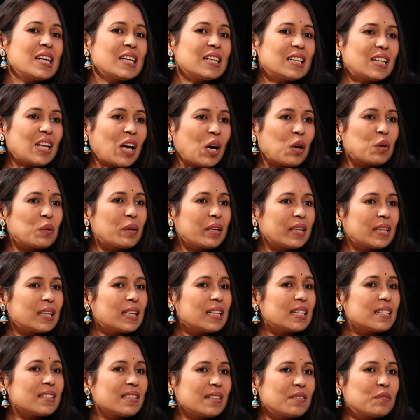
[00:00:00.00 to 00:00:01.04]
Now, at
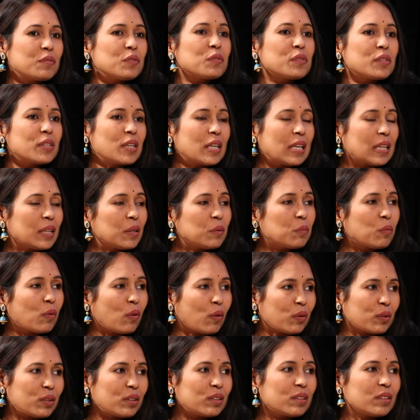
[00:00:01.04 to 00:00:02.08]
least if you really
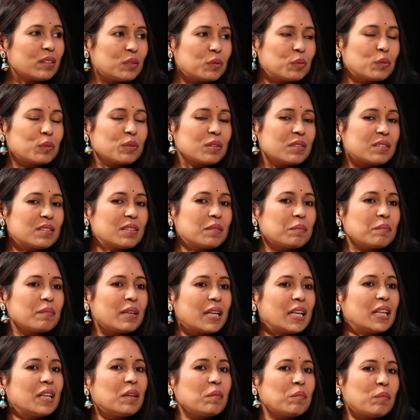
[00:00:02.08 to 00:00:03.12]
want to, the
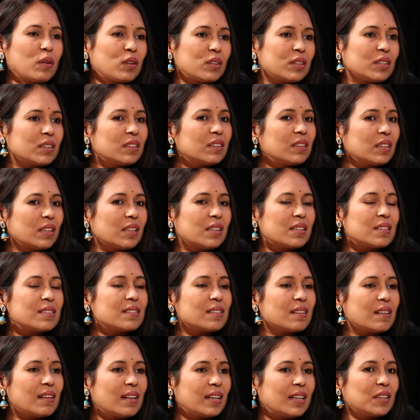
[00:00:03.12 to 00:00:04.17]
main important thing
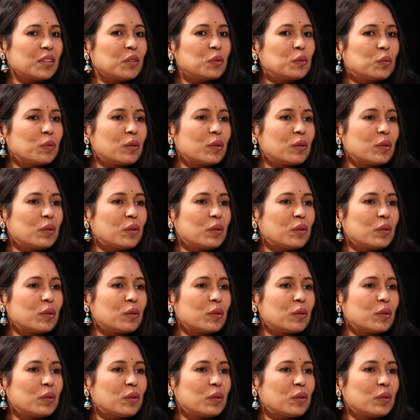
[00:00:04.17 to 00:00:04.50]
is, like, to